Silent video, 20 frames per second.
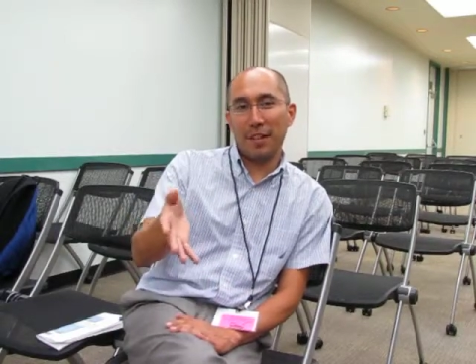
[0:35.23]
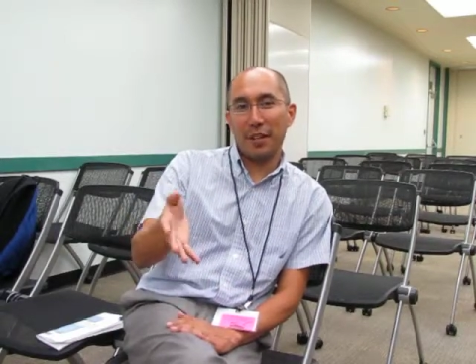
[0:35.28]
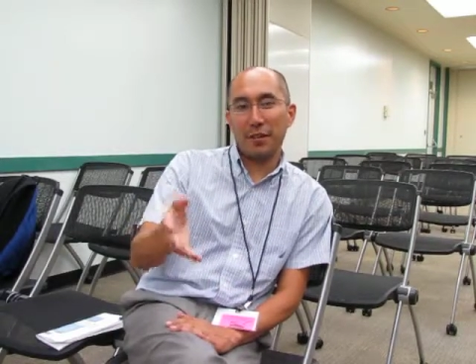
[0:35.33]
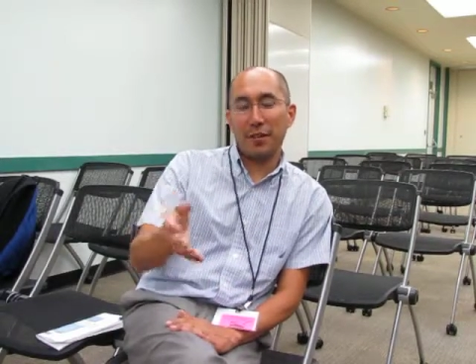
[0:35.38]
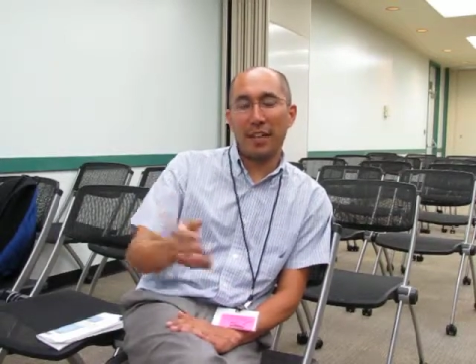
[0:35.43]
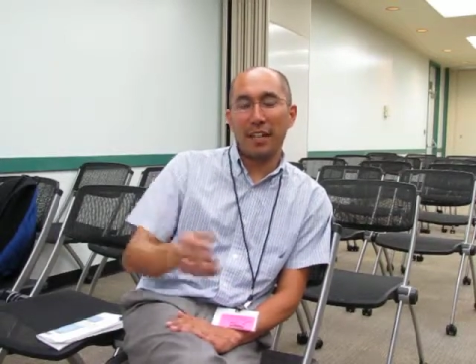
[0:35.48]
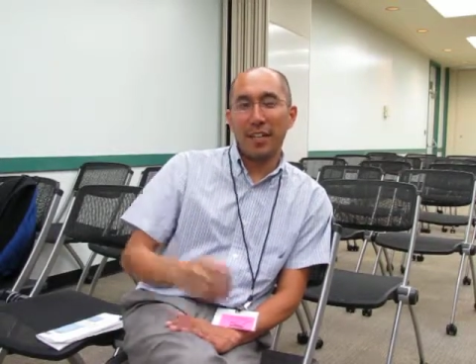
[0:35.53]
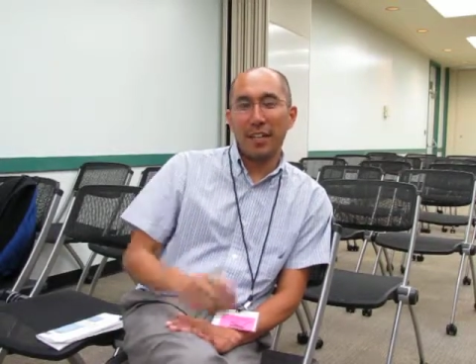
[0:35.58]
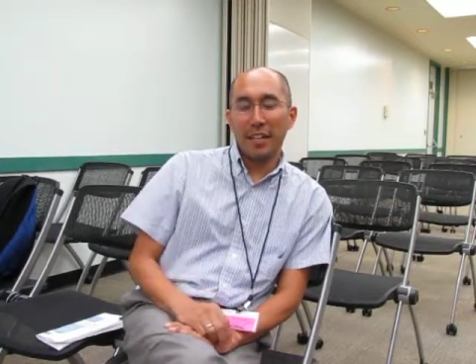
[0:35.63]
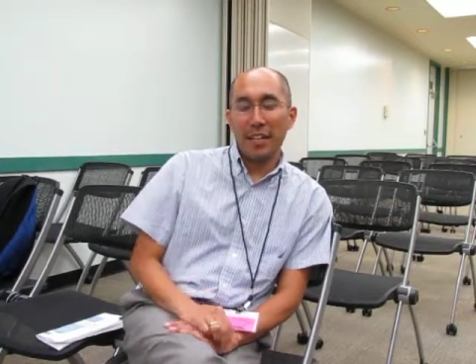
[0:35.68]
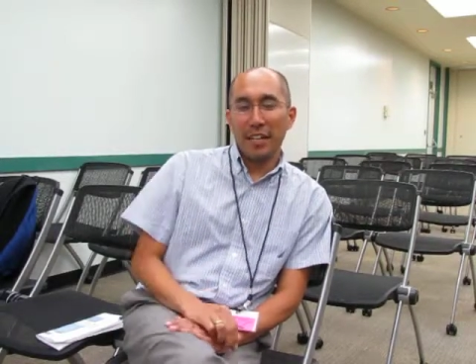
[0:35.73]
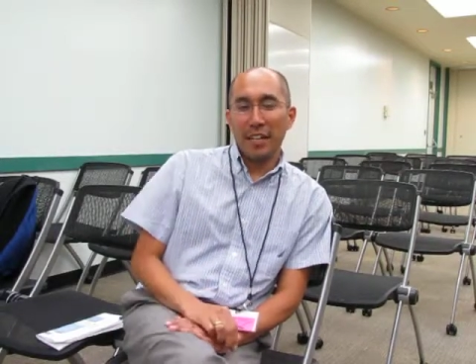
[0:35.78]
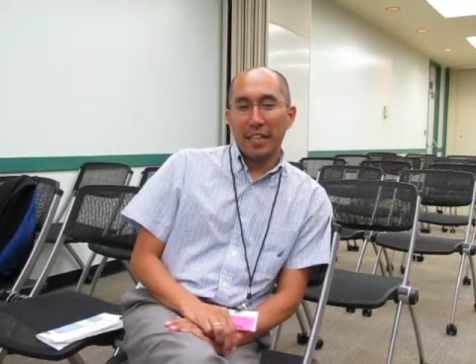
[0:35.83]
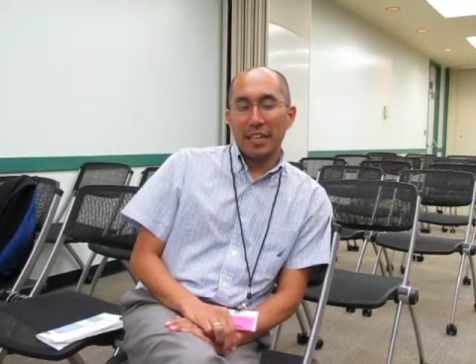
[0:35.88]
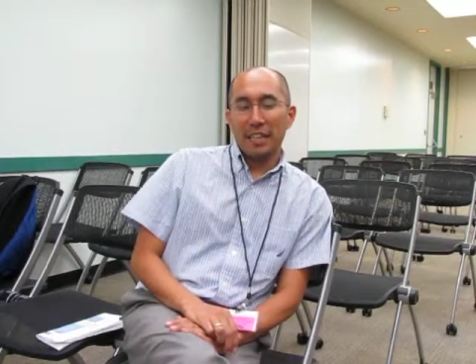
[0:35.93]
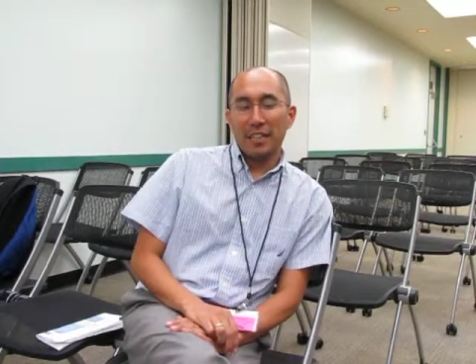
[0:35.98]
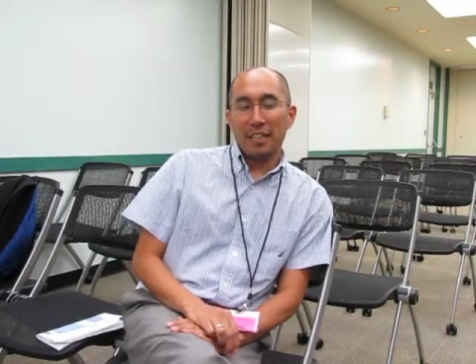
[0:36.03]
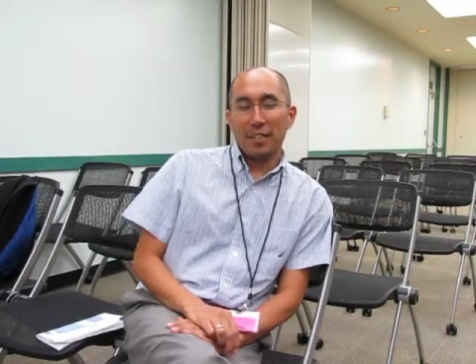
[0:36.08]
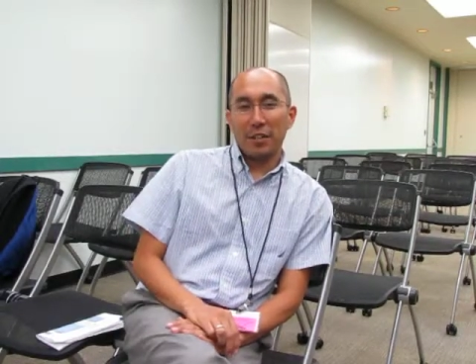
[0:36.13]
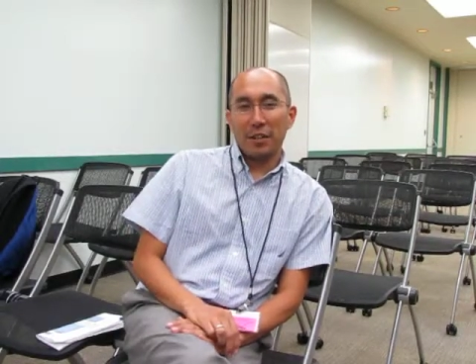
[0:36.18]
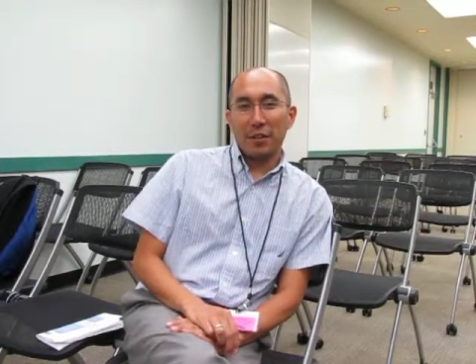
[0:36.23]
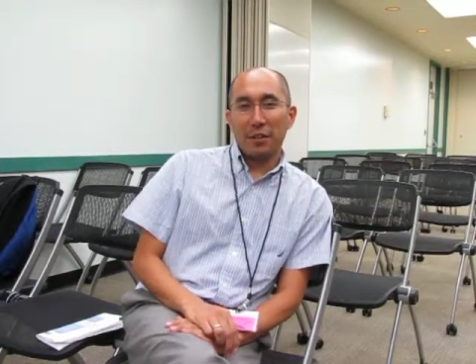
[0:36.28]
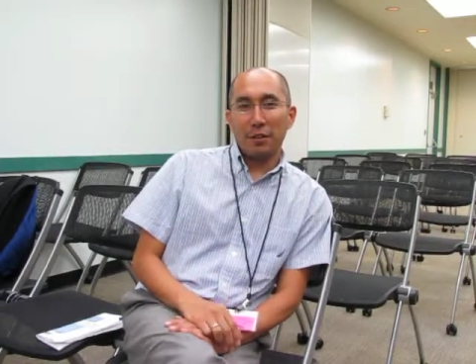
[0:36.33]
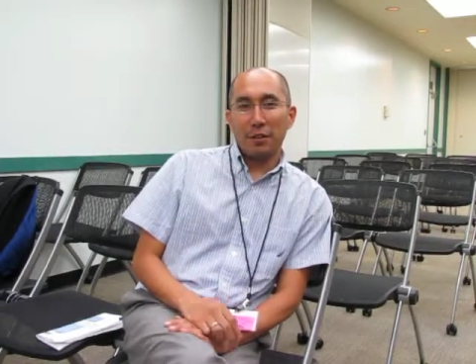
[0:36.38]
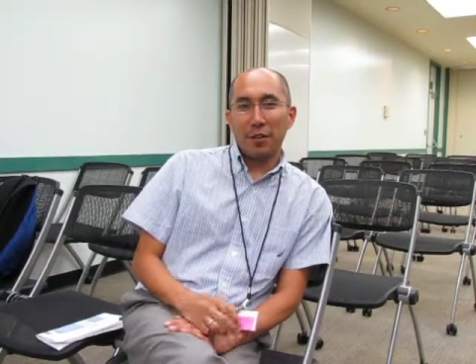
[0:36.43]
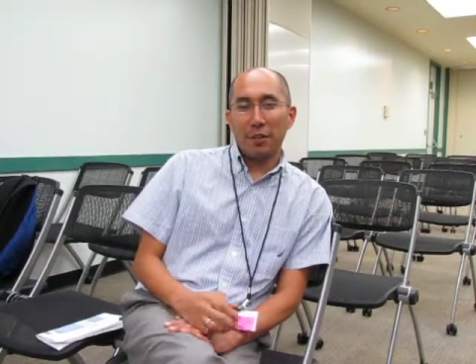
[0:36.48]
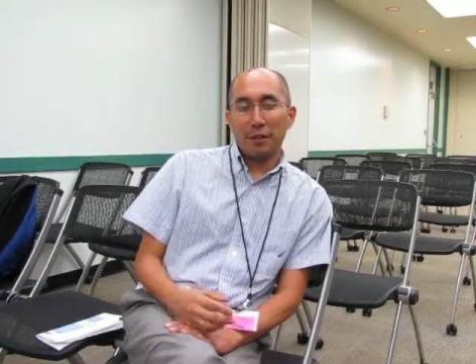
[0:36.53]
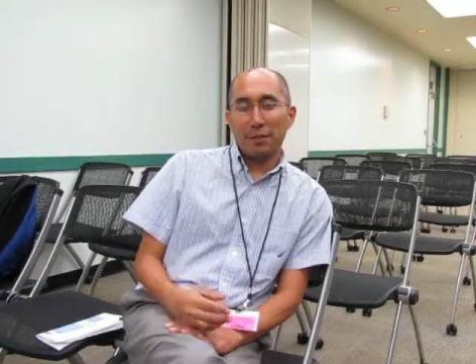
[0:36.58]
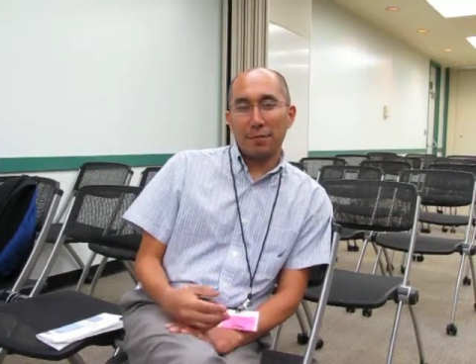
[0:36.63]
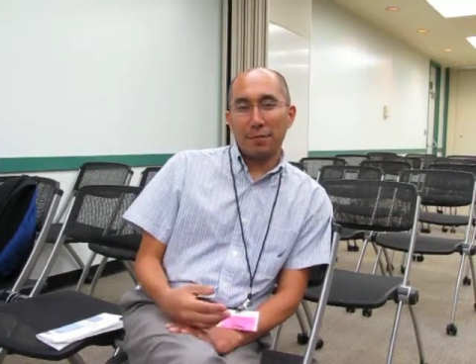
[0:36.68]
area.
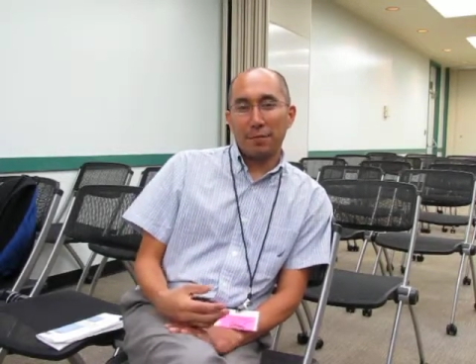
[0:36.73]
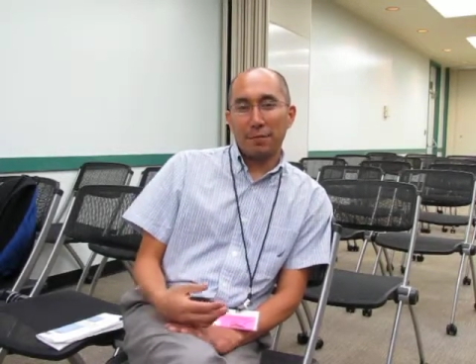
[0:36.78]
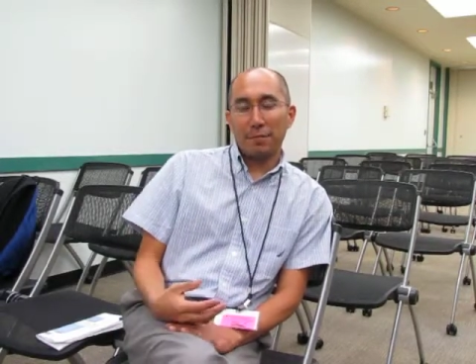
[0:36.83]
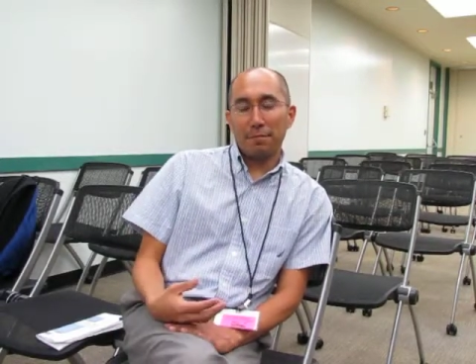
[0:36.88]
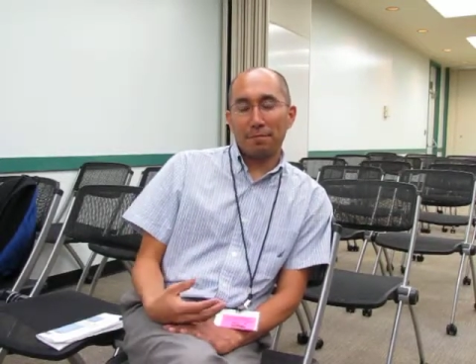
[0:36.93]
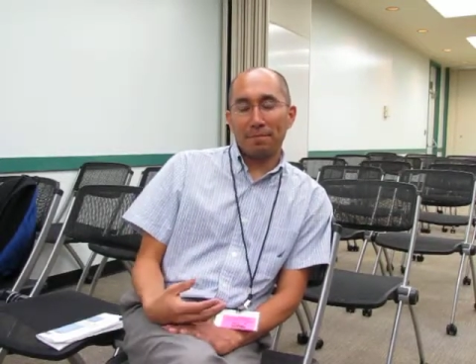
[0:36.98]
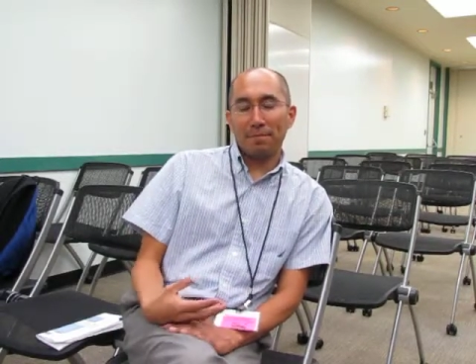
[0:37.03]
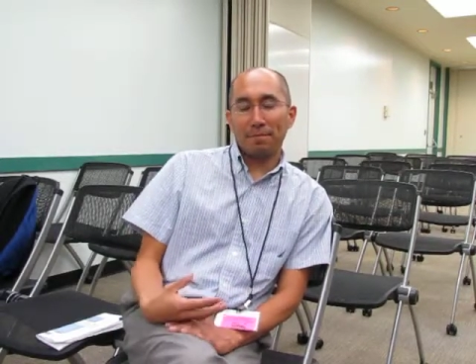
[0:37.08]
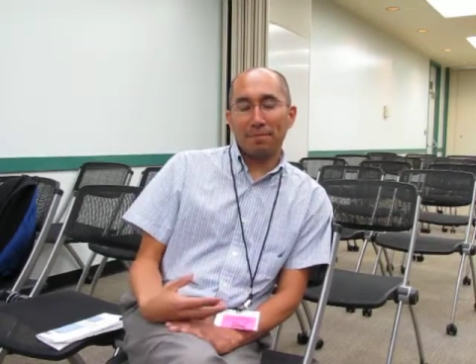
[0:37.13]
So if